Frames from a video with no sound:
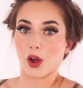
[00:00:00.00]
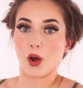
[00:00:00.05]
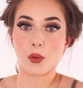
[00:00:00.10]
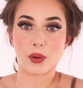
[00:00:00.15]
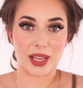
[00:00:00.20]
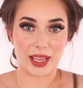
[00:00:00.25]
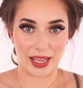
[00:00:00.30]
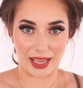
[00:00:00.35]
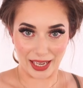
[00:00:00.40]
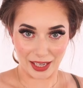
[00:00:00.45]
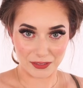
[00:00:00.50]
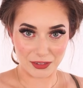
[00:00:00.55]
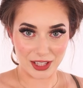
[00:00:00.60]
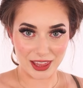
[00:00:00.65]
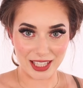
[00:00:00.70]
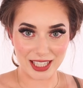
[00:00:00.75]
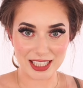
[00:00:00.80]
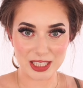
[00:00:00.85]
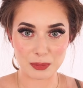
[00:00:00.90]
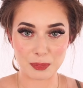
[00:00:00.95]
Okay,
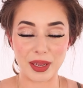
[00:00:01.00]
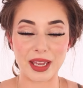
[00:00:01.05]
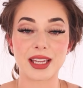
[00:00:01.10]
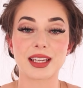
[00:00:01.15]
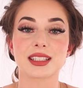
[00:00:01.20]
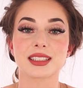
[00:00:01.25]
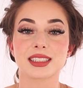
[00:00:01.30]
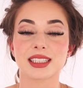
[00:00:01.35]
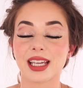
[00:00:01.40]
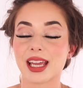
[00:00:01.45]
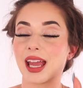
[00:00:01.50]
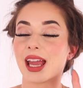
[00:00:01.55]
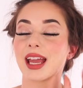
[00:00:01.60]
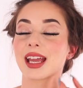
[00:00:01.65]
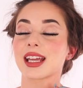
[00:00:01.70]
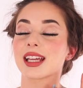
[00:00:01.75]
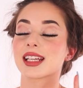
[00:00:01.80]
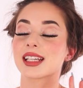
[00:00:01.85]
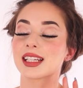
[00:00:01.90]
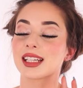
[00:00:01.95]
everything is pinned
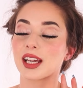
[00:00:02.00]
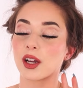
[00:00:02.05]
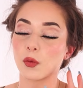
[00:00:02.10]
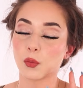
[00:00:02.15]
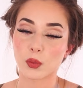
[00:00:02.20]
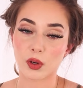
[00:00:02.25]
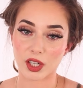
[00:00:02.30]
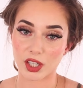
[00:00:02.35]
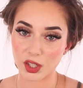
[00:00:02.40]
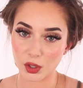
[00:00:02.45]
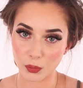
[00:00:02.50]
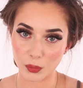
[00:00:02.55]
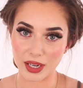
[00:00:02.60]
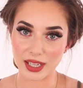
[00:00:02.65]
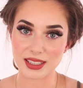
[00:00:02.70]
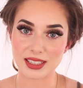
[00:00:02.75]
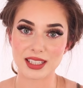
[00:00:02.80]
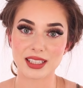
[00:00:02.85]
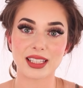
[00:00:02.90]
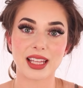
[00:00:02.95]
and we're gonna
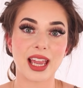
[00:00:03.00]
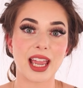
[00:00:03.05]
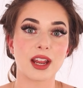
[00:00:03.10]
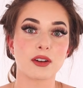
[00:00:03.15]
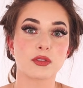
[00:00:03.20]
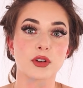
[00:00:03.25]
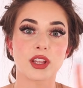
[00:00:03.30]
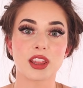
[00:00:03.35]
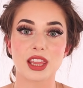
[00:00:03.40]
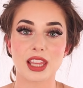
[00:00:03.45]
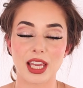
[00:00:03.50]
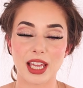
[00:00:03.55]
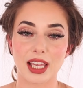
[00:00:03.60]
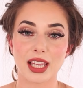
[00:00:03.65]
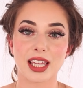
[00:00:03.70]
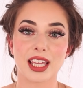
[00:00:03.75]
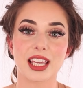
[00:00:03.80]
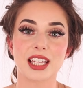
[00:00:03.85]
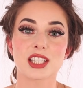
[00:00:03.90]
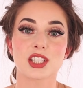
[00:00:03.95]
wait till
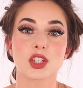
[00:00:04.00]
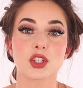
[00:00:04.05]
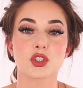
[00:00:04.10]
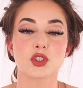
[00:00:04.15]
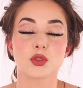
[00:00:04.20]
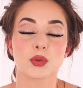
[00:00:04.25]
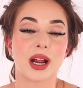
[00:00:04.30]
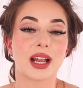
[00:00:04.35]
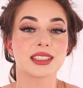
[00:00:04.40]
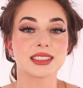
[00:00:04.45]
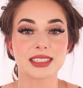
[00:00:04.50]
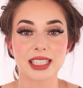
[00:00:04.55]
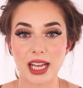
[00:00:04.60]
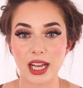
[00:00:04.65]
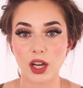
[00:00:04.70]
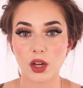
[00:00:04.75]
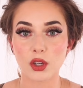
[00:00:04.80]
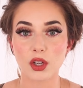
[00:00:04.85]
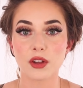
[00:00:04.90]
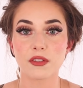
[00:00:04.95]
everything is dried
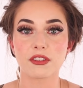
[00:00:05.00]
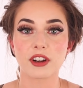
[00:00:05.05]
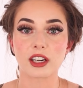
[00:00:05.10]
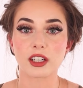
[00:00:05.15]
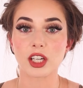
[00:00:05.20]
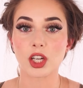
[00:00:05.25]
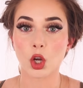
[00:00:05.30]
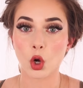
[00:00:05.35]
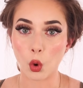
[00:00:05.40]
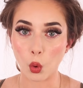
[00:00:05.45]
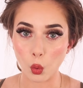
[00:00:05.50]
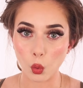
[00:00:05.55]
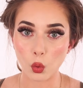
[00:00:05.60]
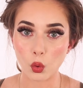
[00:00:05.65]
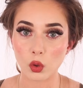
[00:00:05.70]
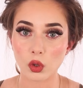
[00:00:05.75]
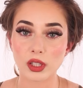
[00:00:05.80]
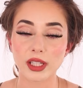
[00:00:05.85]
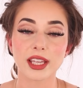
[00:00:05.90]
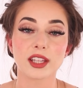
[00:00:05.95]
down, very
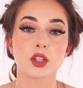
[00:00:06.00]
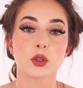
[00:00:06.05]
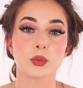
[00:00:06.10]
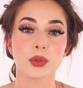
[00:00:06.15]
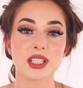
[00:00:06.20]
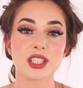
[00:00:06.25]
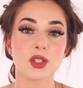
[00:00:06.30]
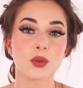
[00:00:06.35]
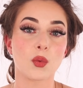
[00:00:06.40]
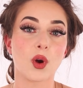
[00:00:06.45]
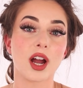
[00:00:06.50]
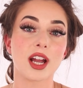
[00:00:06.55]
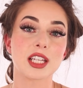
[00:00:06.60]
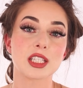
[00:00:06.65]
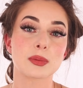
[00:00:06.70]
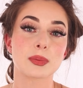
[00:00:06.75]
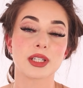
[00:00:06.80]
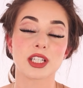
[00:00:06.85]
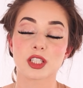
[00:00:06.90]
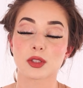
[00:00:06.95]
cool. And the reason why
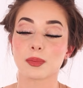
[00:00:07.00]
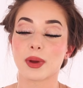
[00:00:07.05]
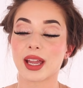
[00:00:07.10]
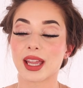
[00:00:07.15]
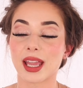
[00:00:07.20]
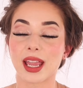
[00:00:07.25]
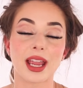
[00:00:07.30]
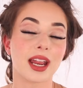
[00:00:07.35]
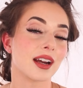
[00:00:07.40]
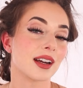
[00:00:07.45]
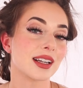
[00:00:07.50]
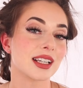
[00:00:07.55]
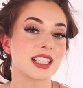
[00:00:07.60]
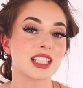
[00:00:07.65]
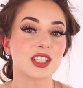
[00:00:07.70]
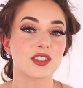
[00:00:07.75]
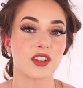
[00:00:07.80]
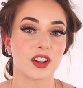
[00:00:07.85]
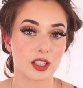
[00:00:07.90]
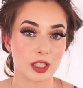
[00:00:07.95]
is because my hair
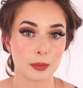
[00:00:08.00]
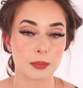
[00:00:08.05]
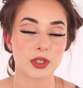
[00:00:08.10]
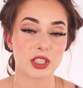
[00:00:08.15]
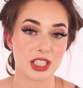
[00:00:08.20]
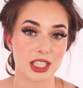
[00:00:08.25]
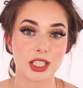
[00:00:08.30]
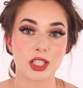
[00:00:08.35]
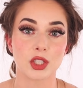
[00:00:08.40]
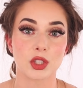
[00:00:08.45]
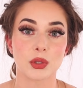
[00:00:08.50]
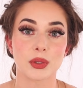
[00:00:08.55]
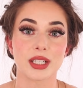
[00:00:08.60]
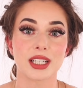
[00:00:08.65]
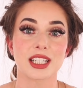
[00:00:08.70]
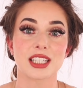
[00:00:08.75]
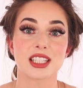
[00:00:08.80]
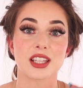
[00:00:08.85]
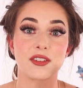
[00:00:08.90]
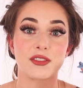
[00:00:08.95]
is very particular.
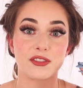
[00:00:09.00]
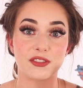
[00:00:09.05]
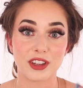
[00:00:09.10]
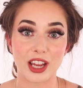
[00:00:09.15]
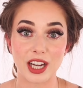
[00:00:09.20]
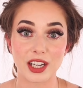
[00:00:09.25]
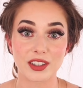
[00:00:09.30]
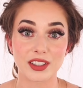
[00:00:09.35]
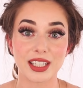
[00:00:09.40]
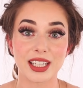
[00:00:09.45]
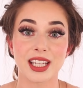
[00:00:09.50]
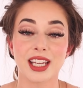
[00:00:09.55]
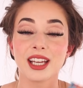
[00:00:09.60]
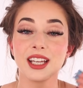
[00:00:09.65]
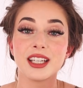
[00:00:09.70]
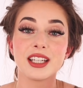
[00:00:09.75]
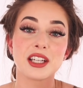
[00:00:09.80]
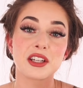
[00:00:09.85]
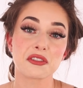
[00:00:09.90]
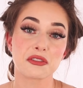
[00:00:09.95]
It is a
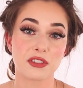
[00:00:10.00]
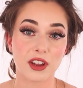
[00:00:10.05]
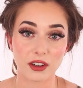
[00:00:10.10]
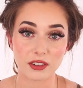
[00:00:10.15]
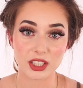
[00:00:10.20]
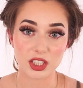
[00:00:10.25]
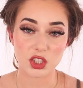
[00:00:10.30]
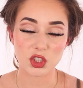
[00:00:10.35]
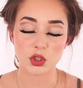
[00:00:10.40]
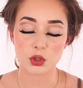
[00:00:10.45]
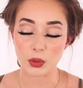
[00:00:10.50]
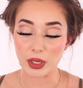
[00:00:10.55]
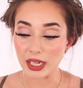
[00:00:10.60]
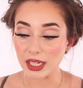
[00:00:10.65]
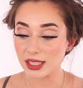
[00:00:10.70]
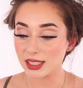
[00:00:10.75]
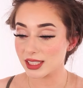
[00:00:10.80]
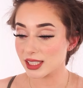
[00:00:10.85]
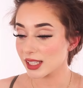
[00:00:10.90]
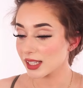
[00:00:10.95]
very
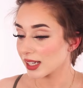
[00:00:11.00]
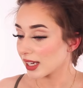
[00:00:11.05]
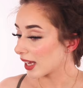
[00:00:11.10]
straight.